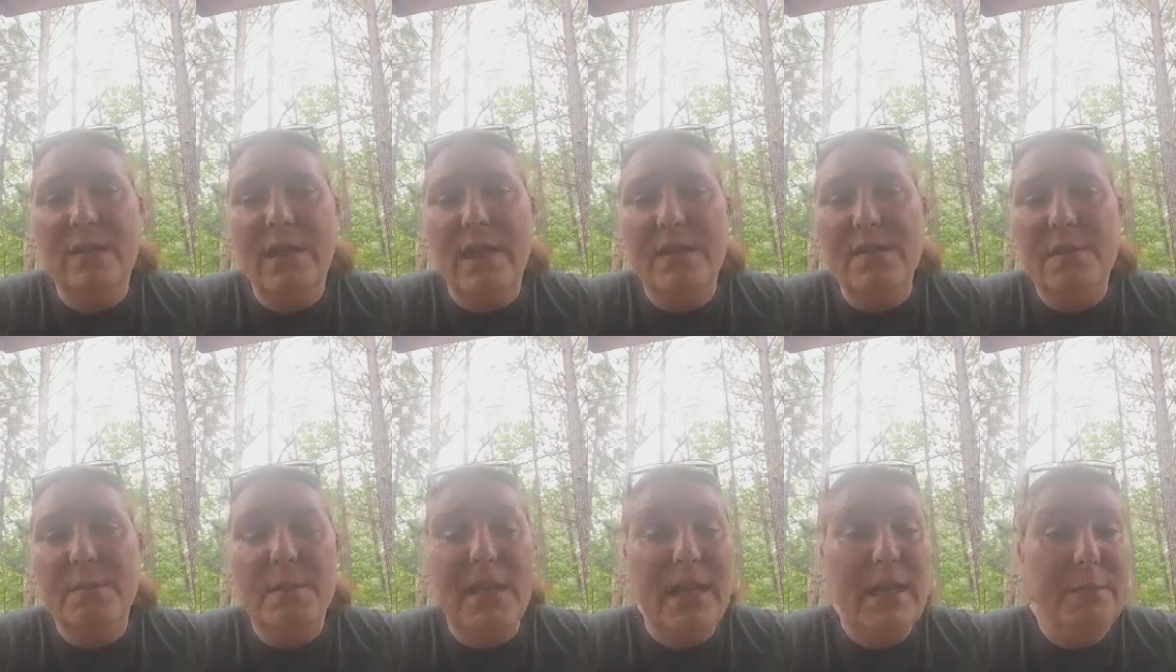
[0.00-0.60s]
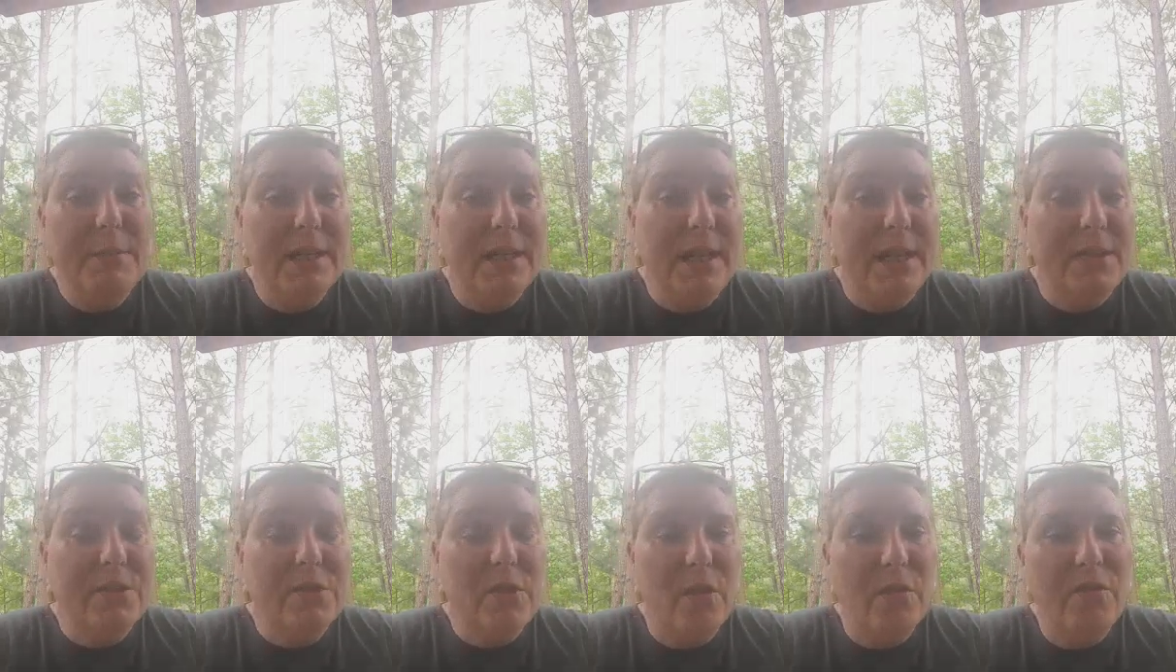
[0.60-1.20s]
against me, but
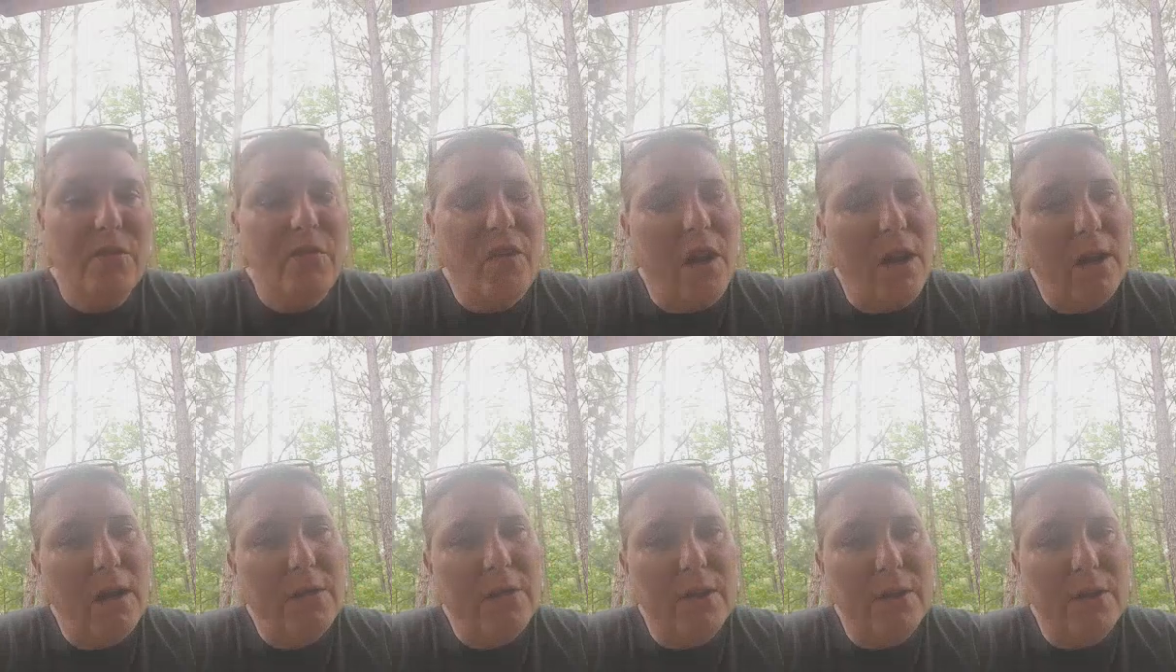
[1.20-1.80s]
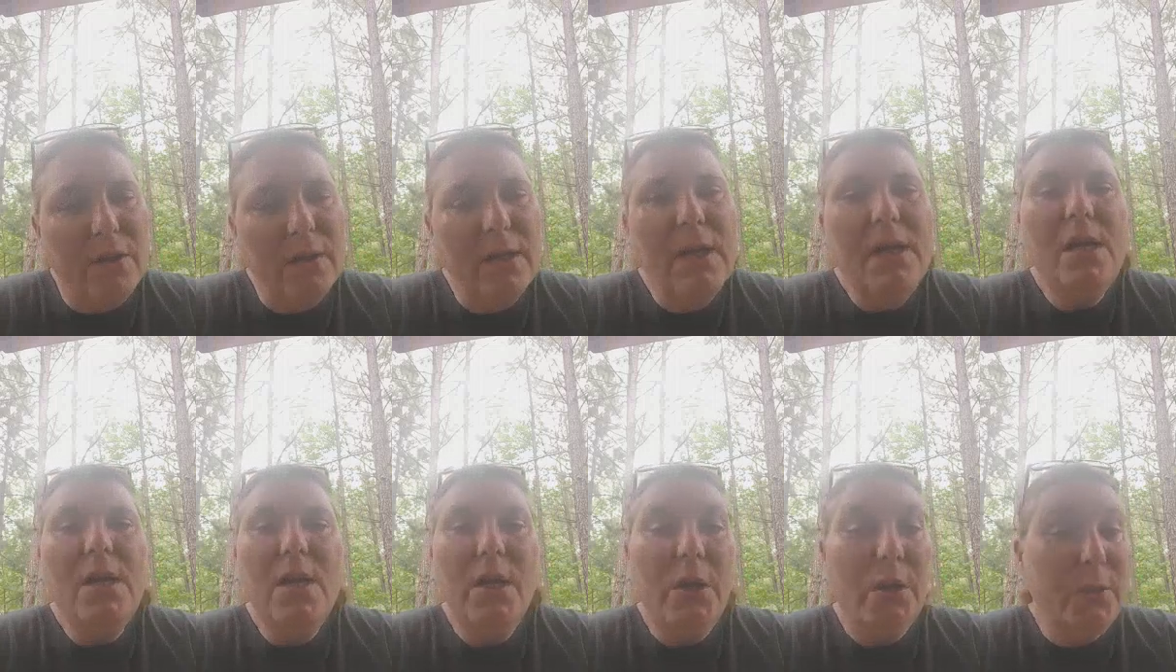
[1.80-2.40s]
against her father,
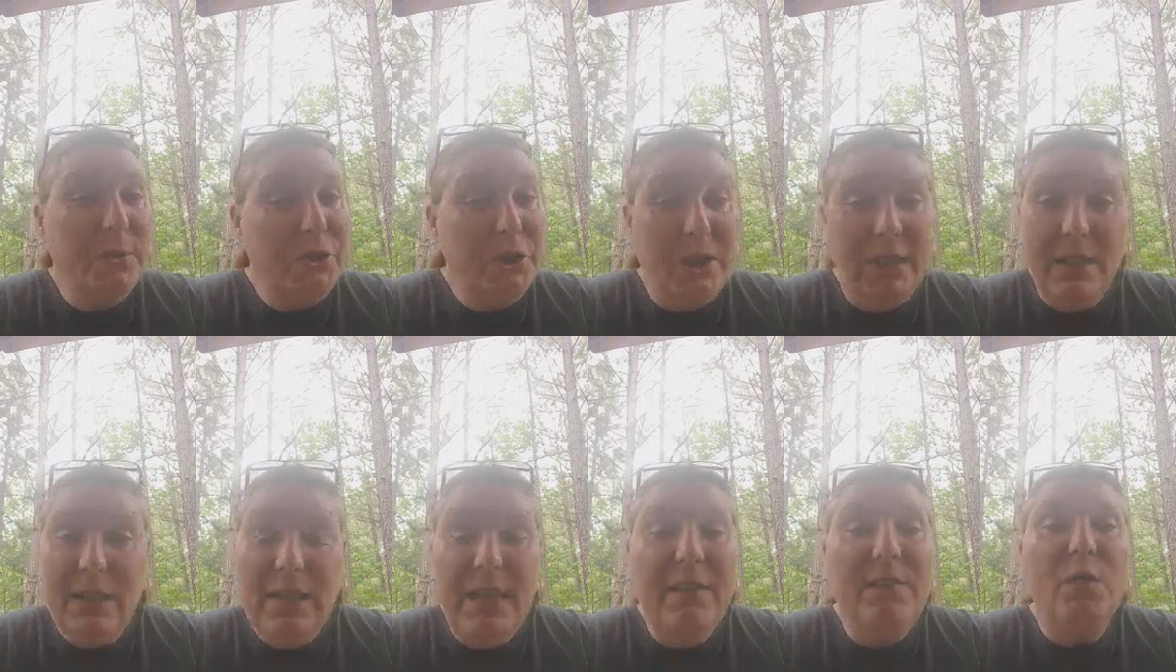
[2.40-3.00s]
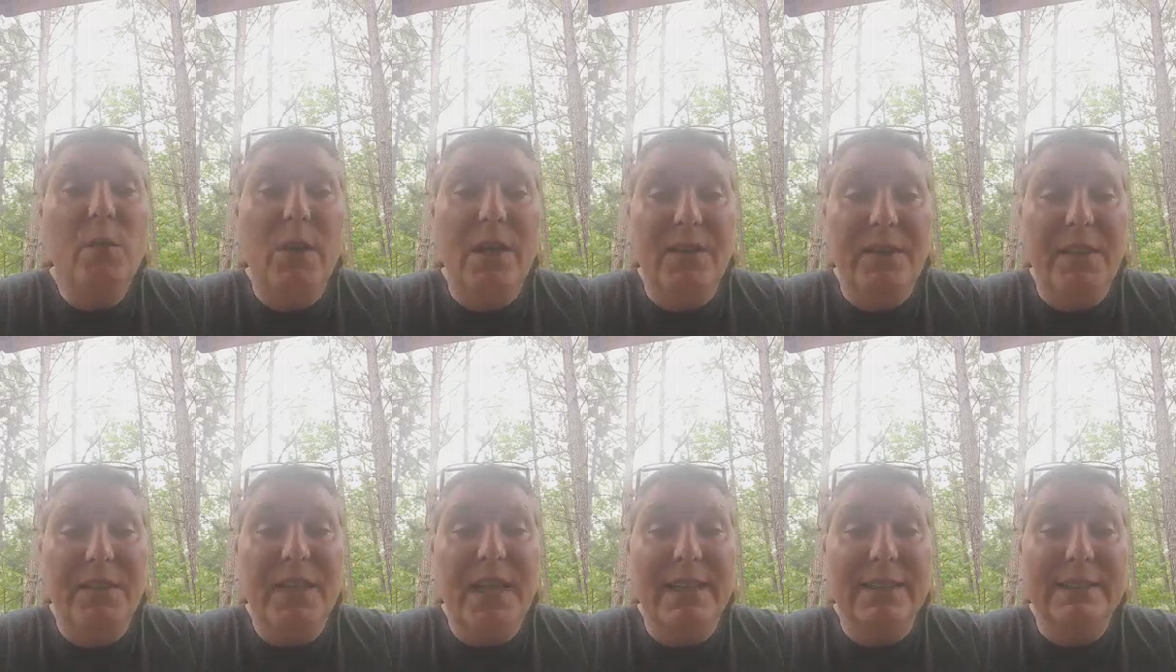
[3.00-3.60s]
who she lived with
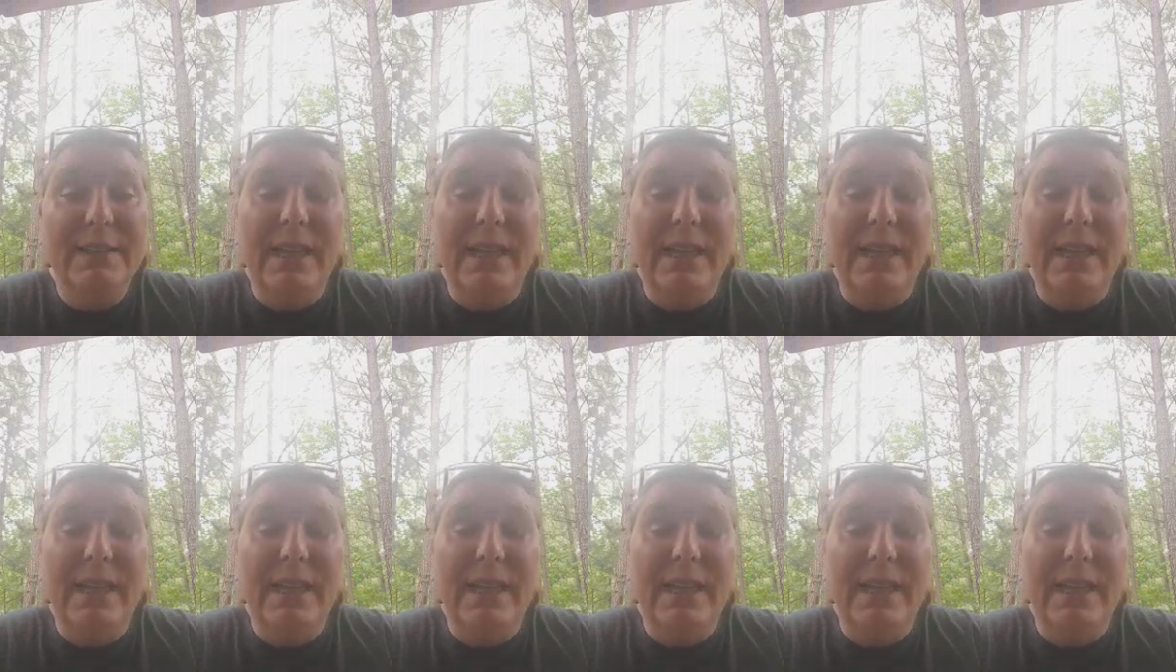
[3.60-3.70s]
at that